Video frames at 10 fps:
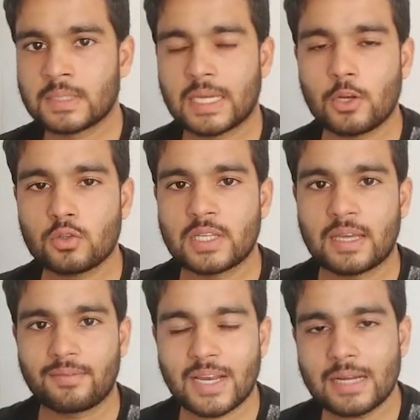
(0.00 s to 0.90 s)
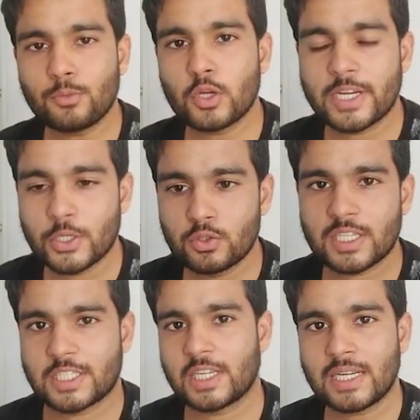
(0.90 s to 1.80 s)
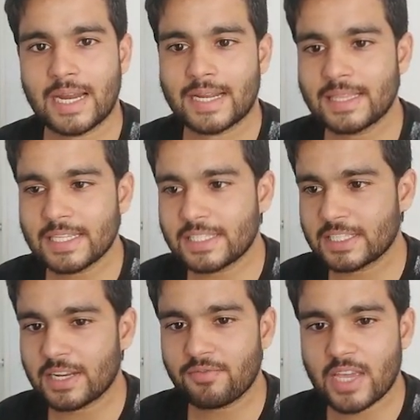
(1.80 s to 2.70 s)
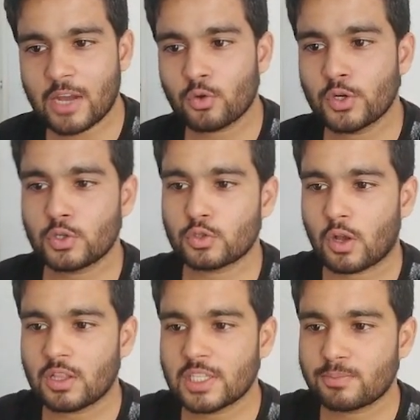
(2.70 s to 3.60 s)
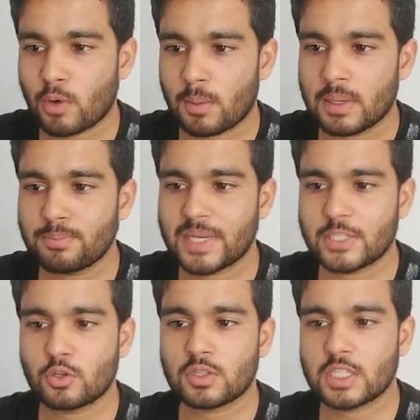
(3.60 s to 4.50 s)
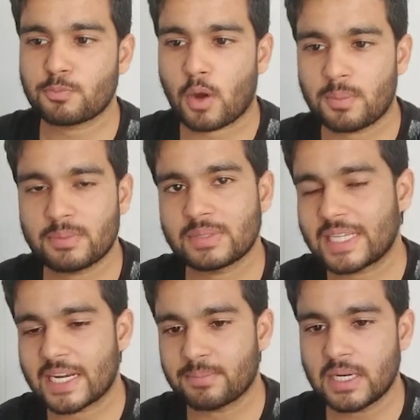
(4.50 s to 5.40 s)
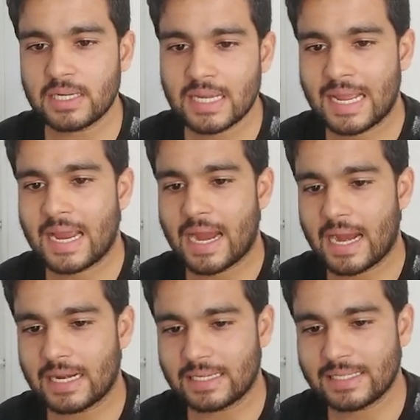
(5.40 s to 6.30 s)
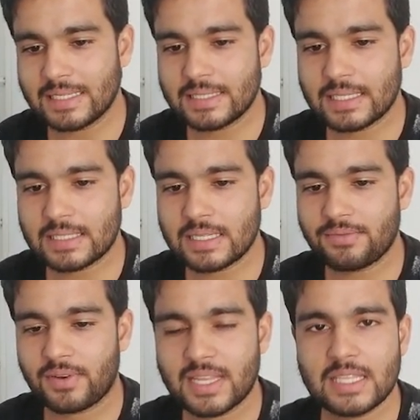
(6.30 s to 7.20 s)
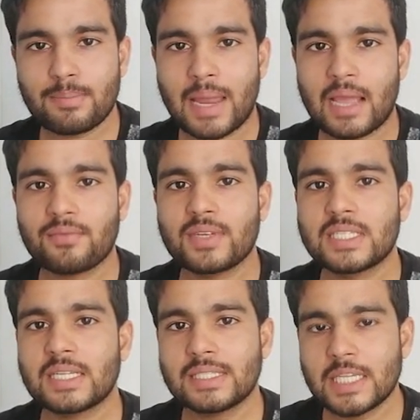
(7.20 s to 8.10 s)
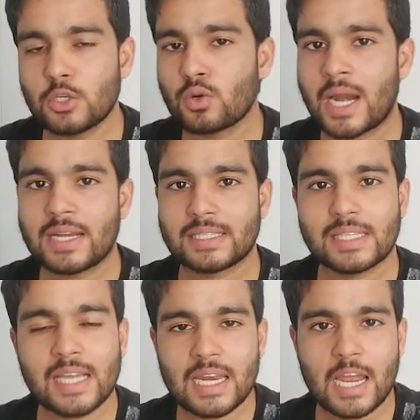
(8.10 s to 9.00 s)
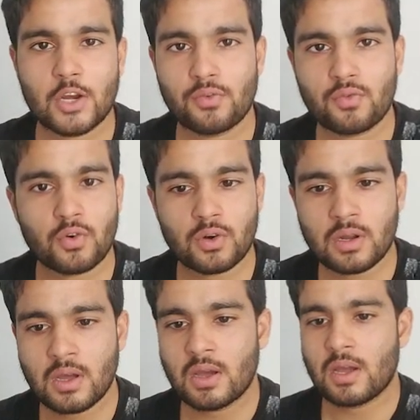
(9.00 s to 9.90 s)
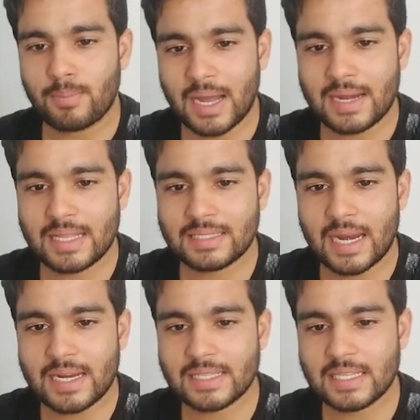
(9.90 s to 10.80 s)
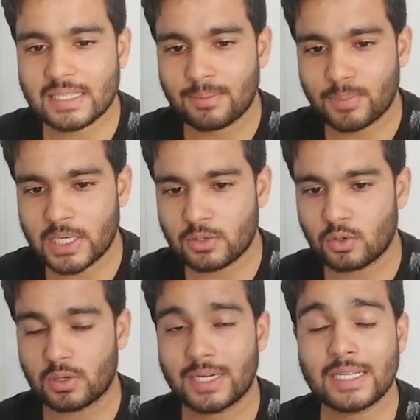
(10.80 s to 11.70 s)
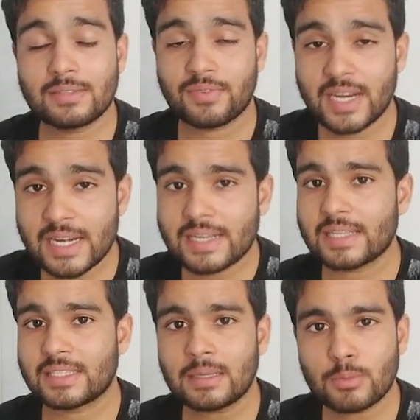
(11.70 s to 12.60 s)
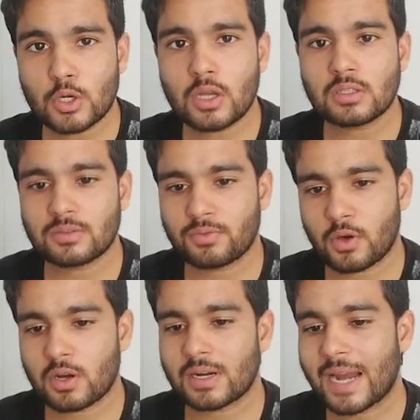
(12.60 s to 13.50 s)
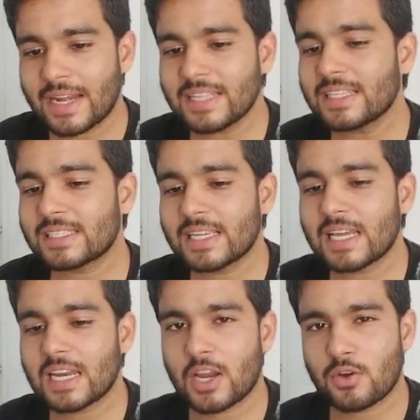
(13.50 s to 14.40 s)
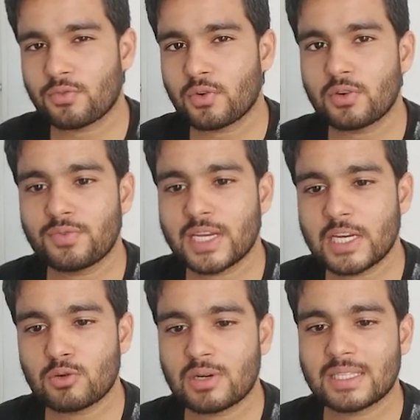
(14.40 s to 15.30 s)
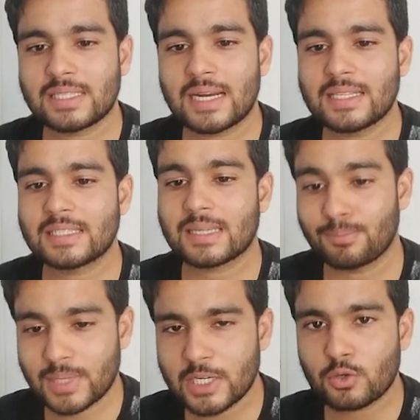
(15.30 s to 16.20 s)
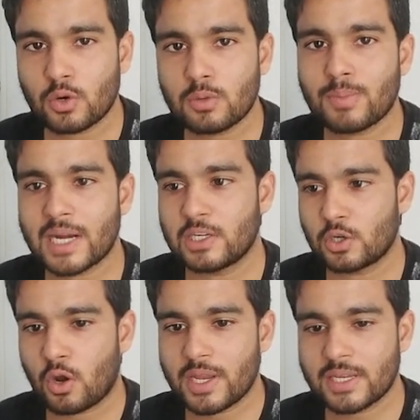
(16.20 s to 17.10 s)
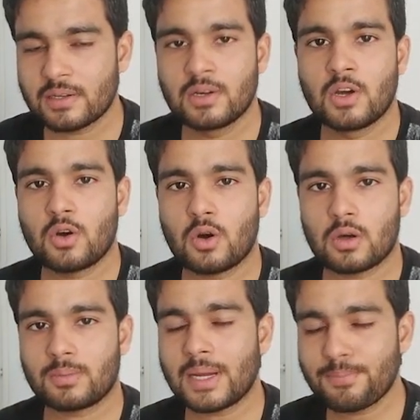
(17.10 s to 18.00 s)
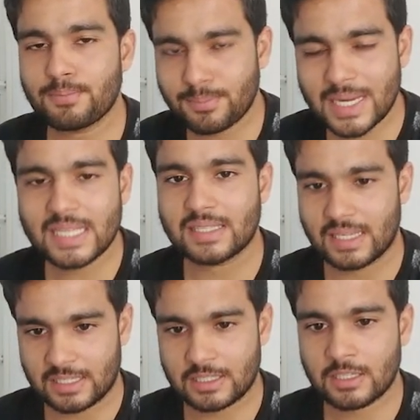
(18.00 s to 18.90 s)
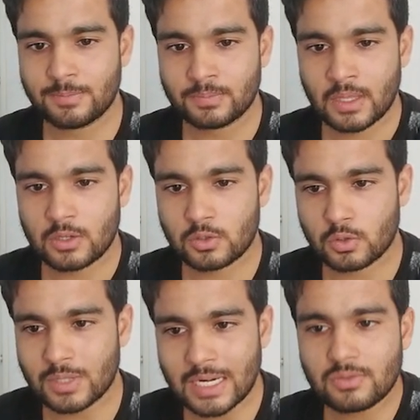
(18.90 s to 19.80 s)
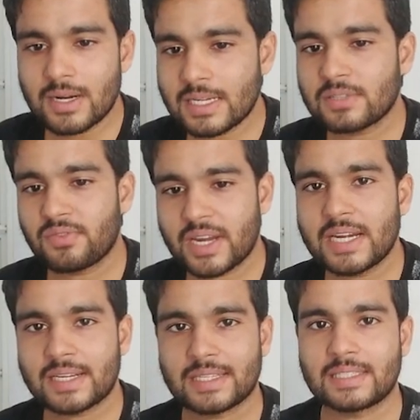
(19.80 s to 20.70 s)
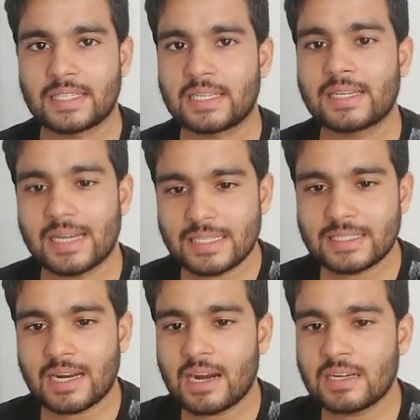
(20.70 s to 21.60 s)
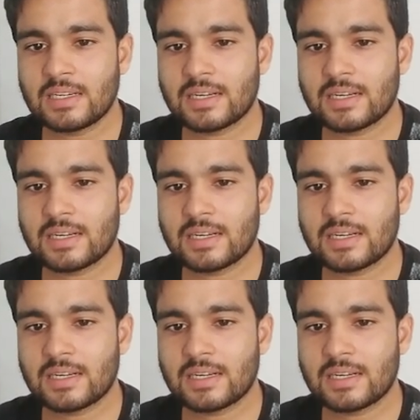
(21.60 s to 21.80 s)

Hello there, welcome to a new session, and in this session we are going to solve this problem based on this problem statement, and it is just a fill in the blank. We just need to write a single line of code by understanding this complete code. It is very interesting because for writing the single line of code we need to understand this complete code by drawing or by many things. So that's why it is very interesting. Let's start